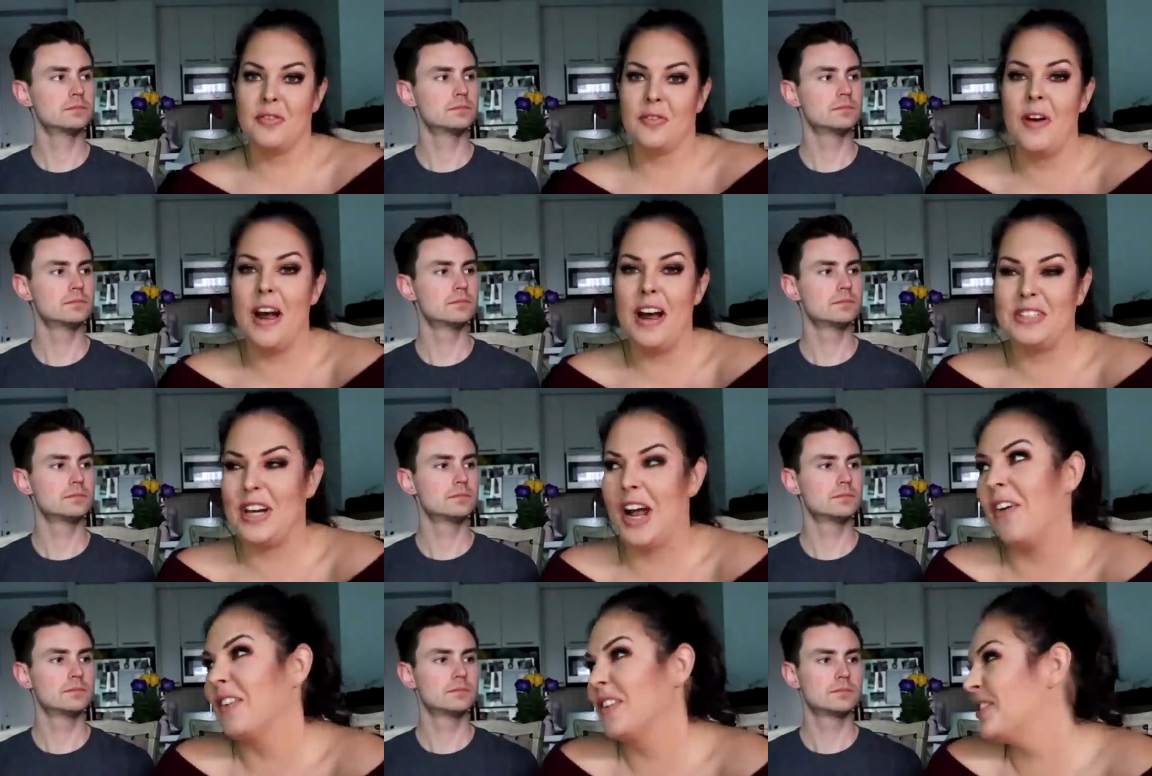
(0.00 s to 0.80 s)
Speaker 1: rush
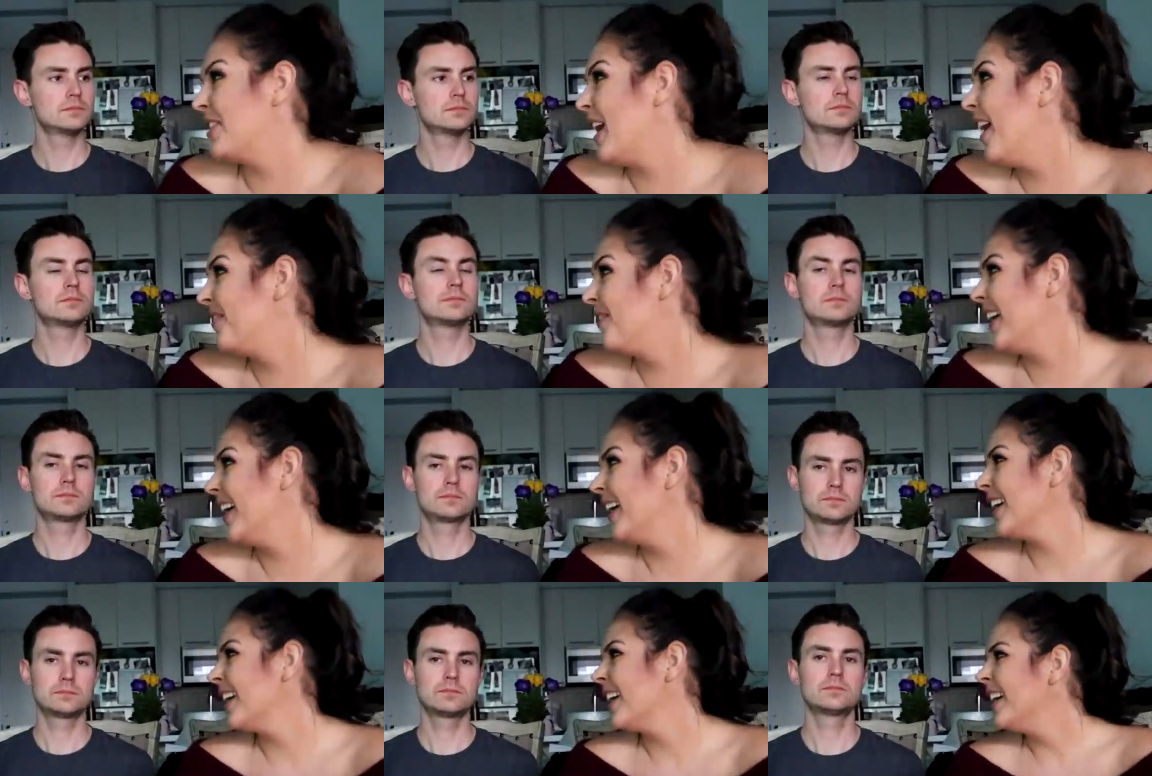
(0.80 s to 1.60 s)
hour
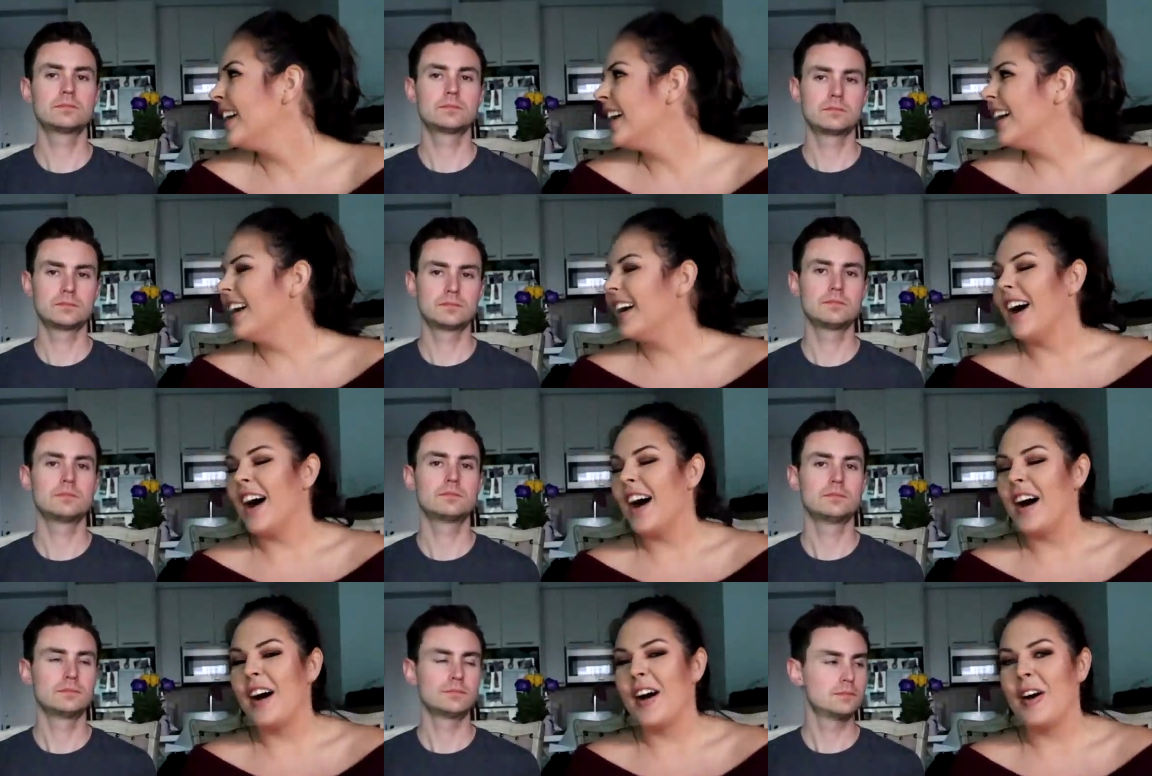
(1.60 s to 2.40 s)
traffic.
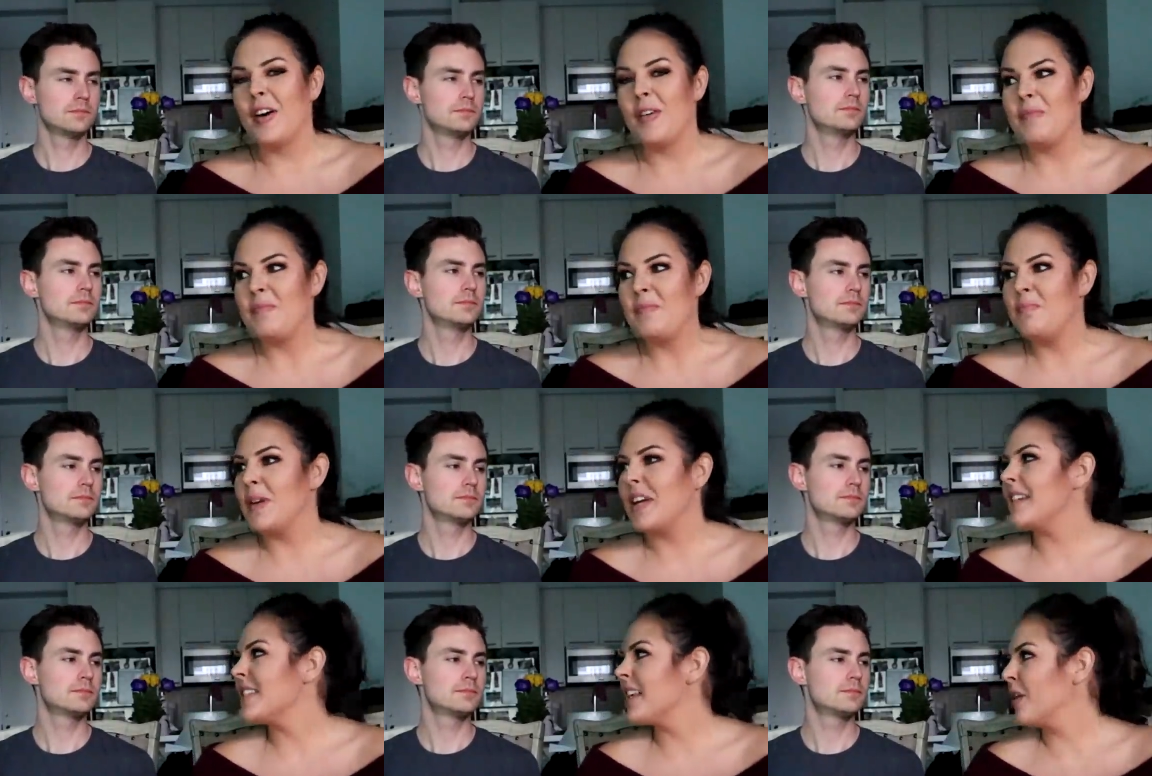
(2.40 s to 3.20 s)
Um,
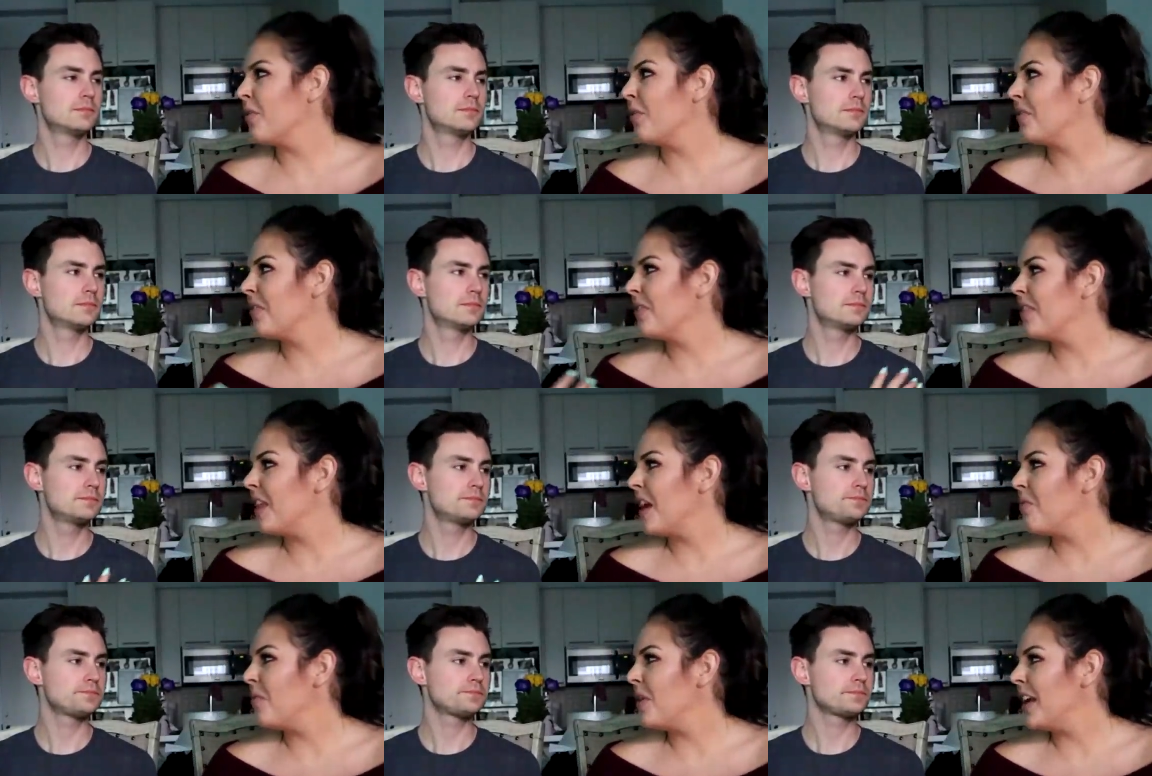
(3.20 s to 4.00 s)
because like
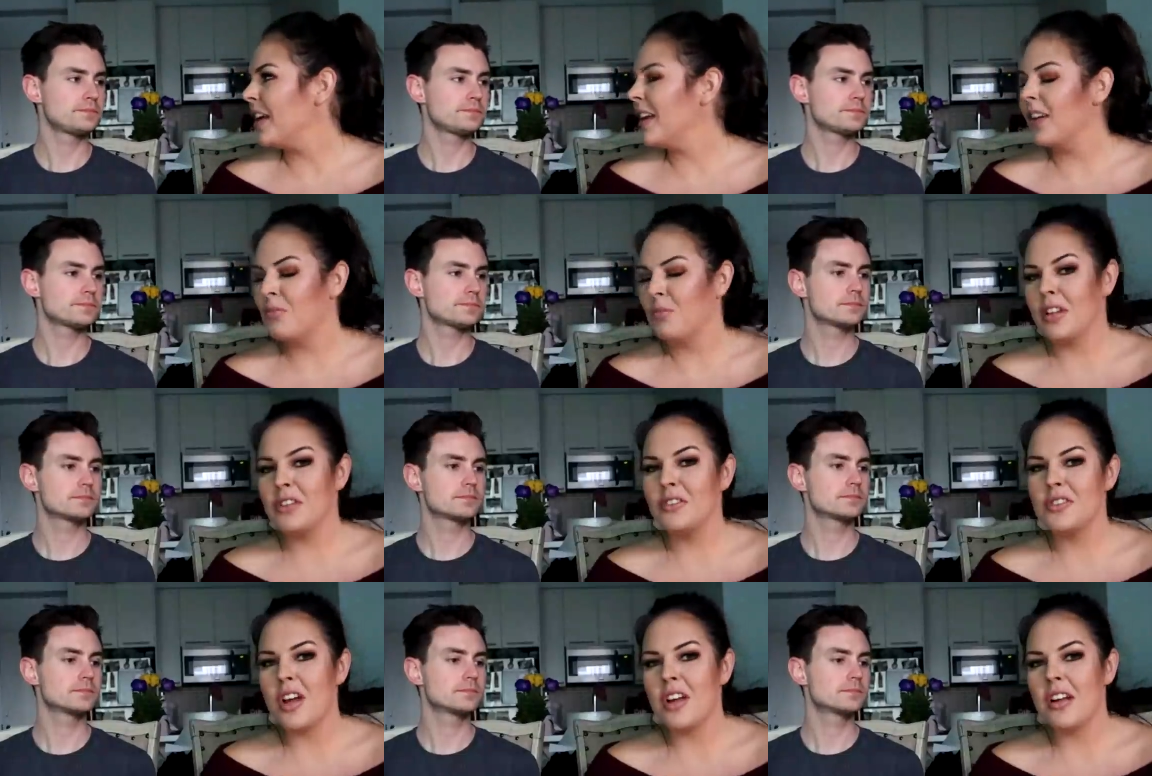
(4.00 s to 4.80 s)
then we, we
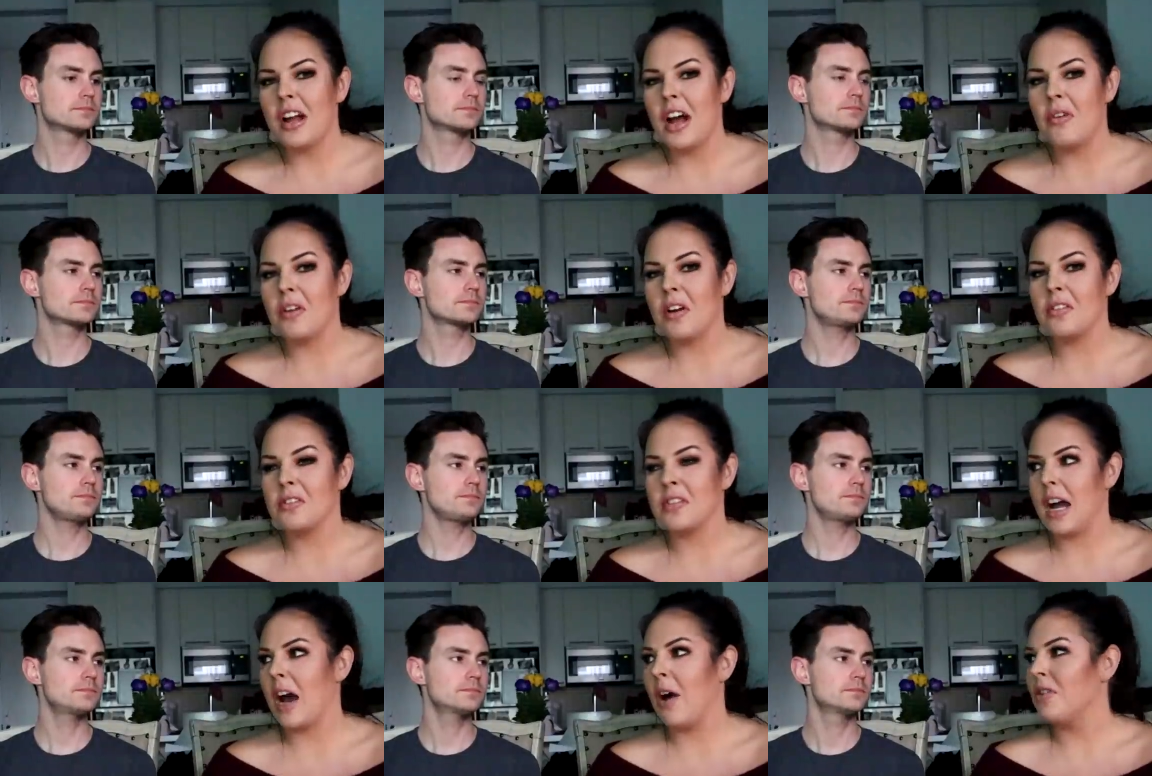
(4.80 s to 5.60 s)
lose out, out on
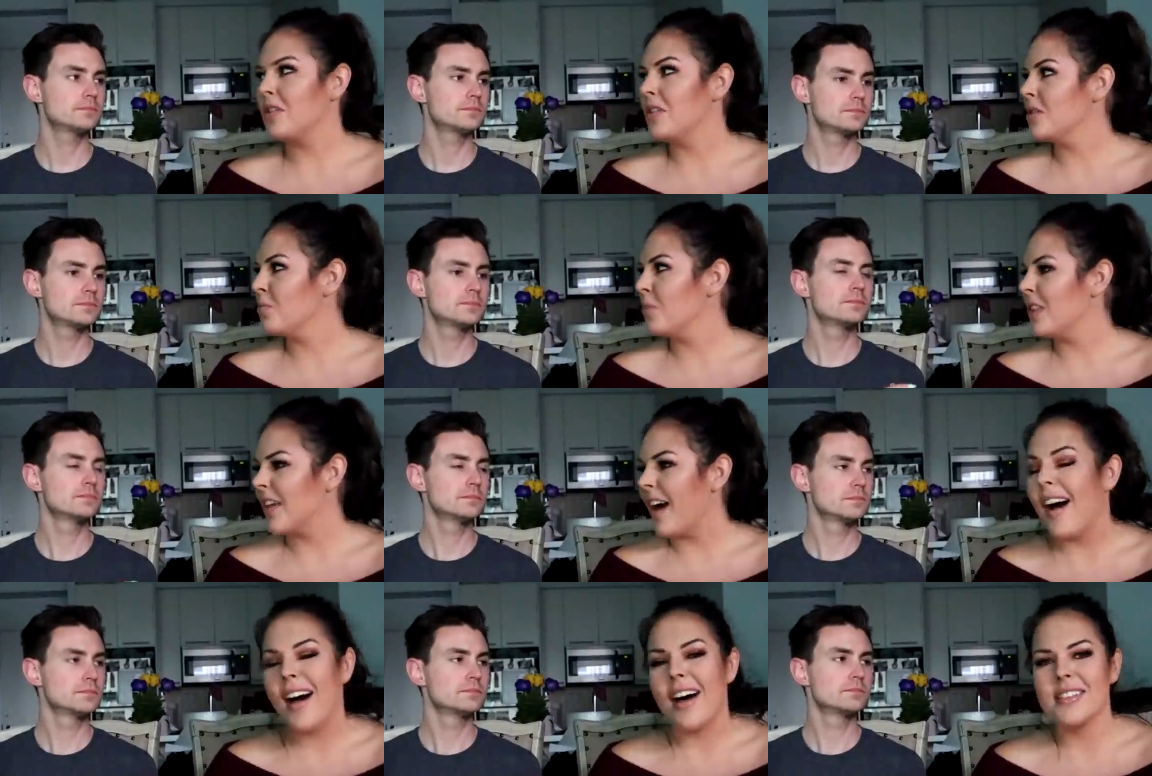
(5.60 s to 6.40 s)
those hours with
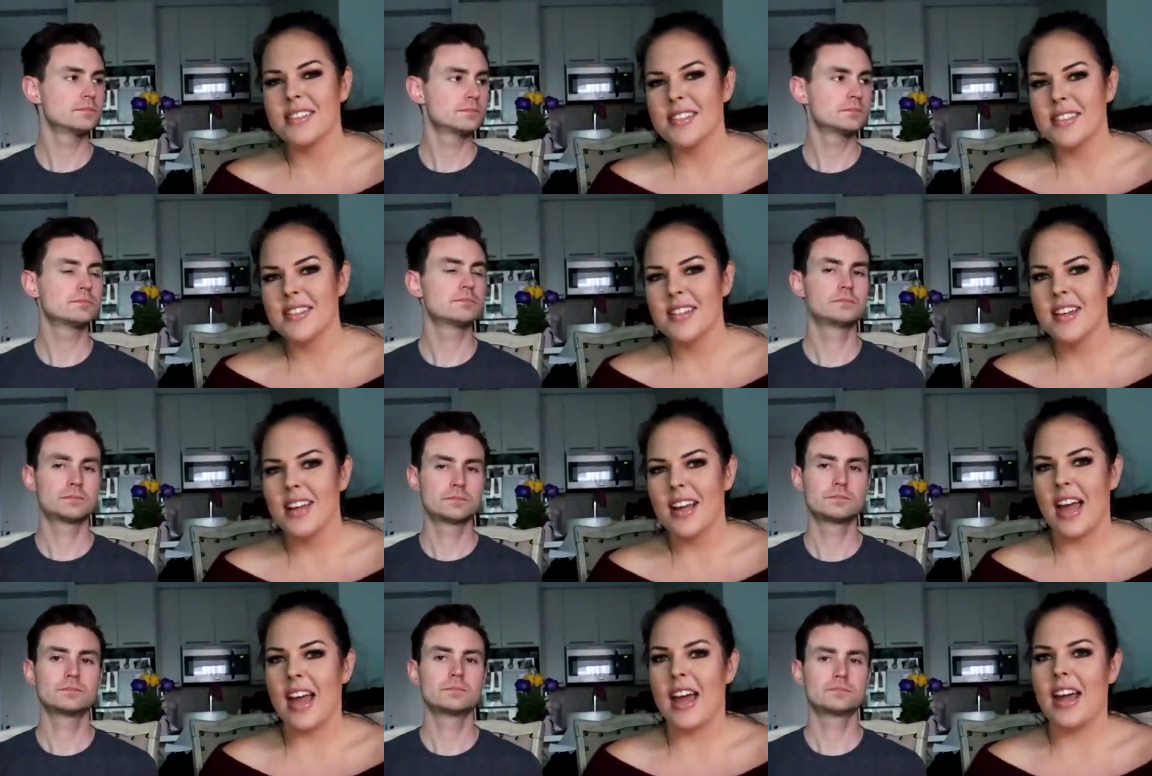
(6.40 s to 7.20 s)
us.
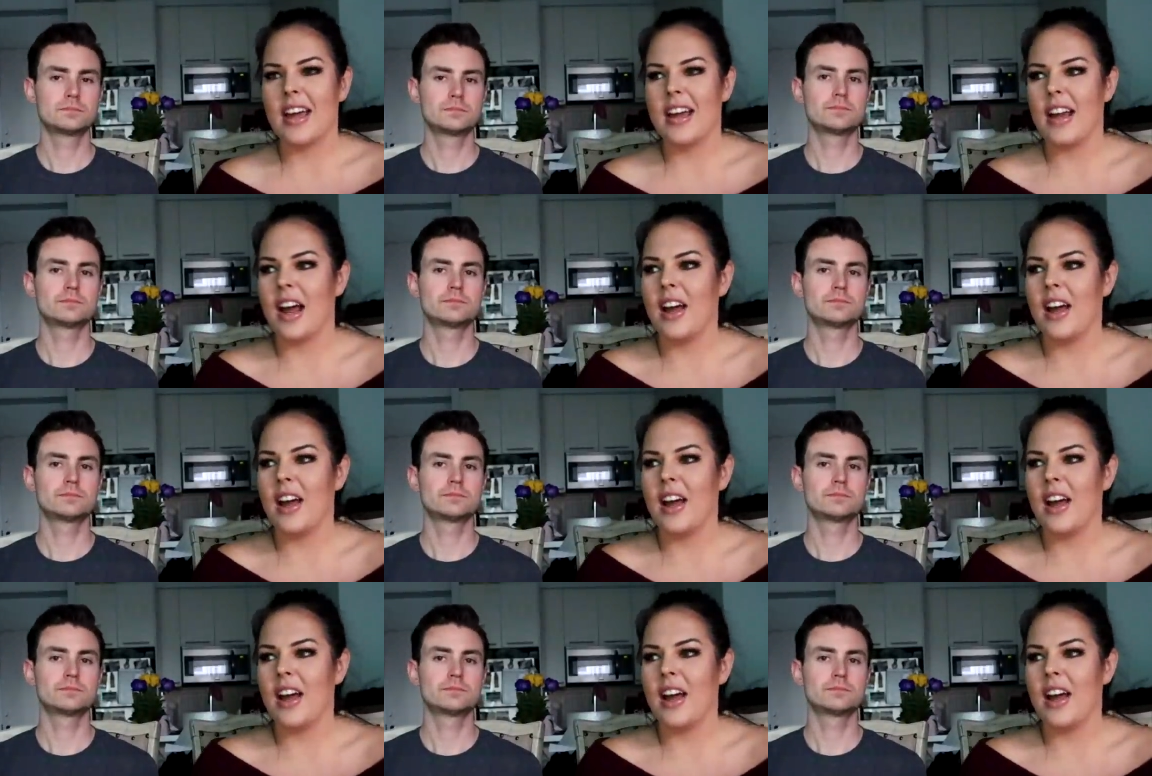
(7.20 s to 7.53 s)
And